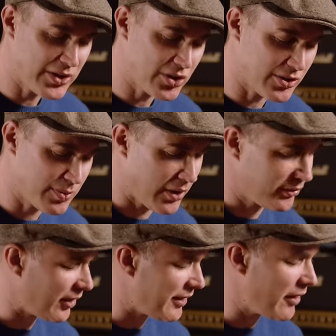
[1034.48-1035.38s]
mention as well,
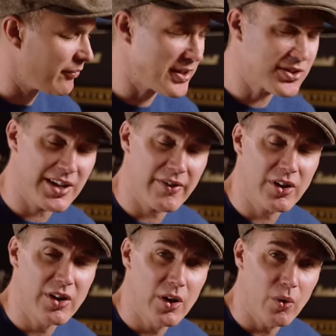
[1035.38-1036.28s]
so the F major
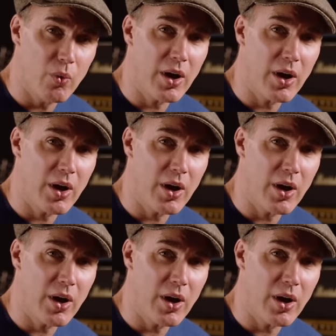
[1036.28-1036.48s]
7, 1, 2, 3,